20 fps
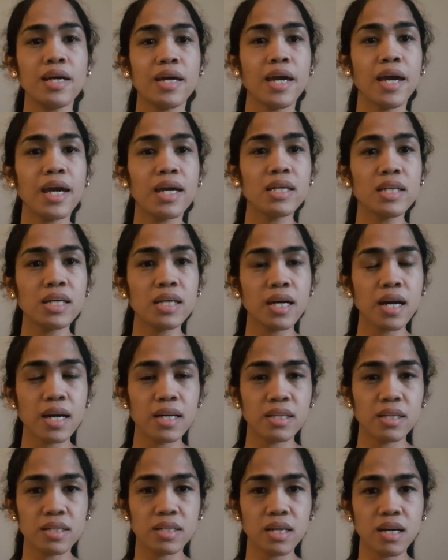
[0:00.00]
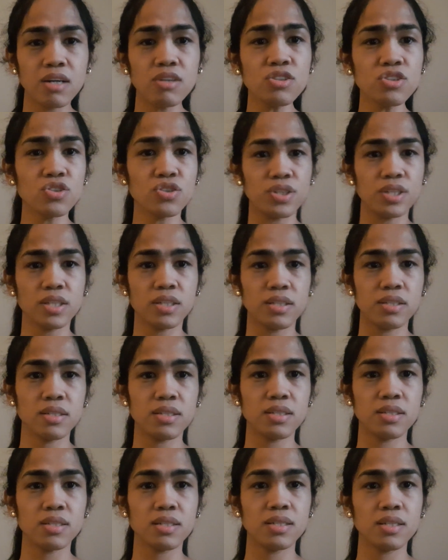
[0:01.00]
any other country
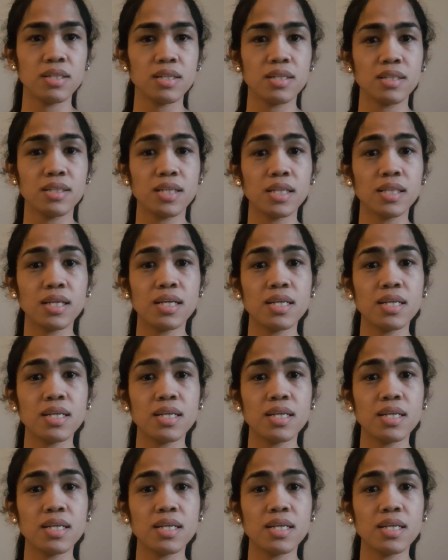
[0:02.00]
that